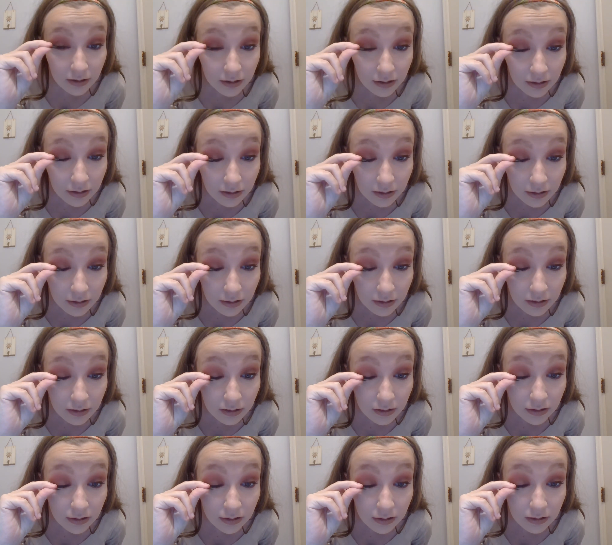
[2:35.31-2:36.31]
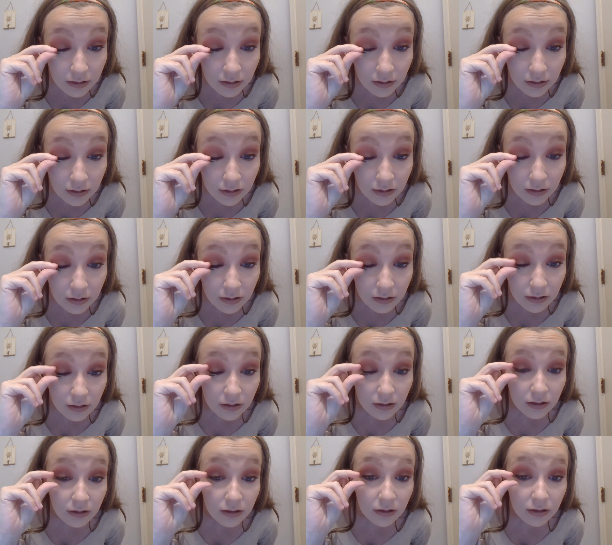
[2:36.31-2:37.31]

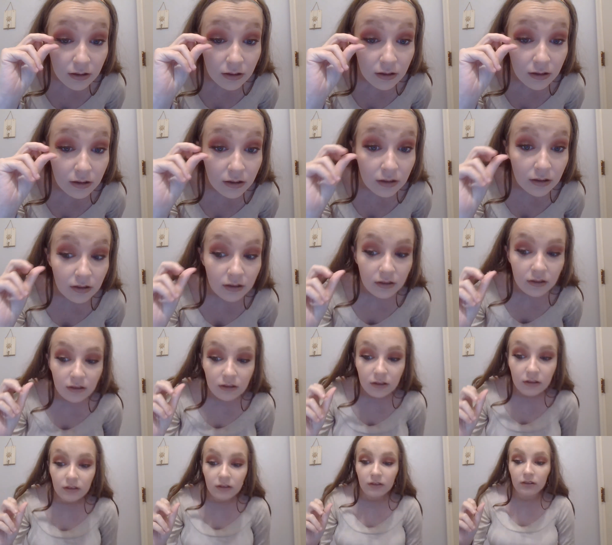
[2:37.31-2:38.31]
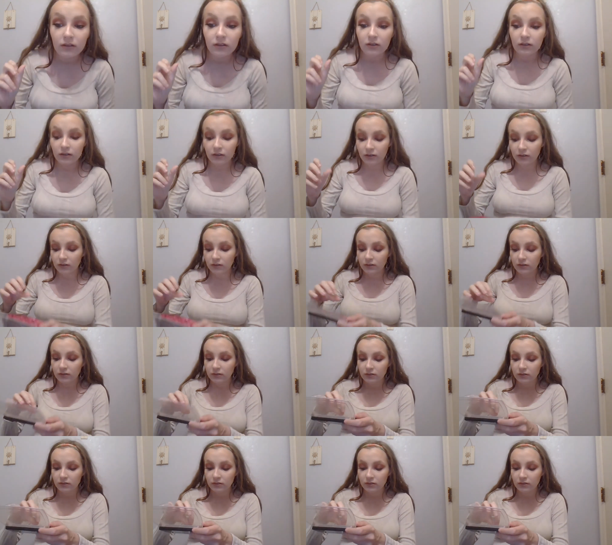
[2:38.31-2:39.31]

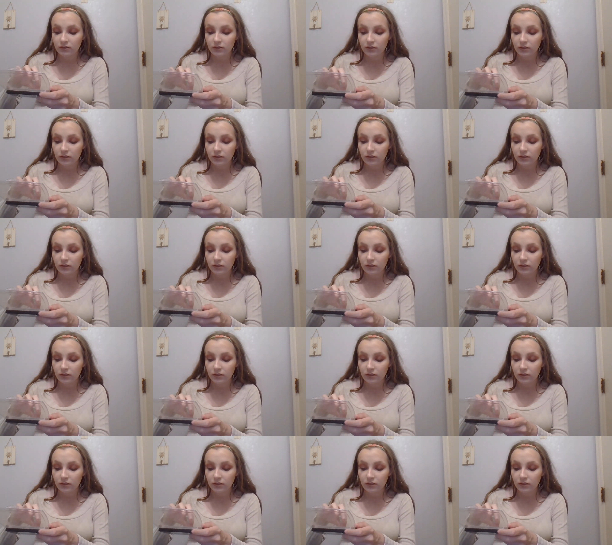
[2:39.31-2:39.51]
(no one is talking)